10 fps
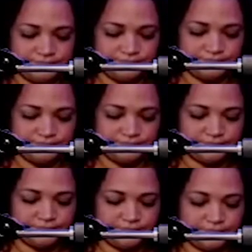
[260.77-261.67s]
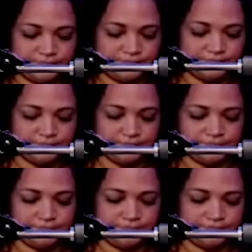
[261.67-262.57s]

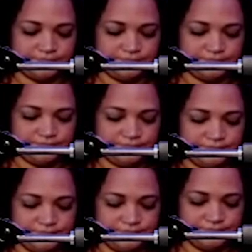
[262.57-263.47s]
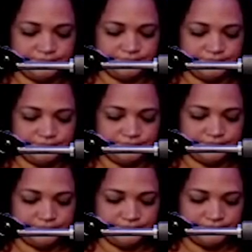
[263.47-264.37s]

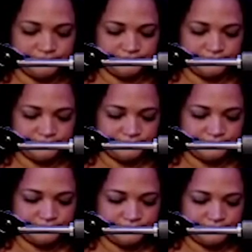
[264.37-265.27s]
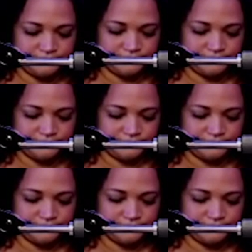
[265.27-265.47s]
(not speaking)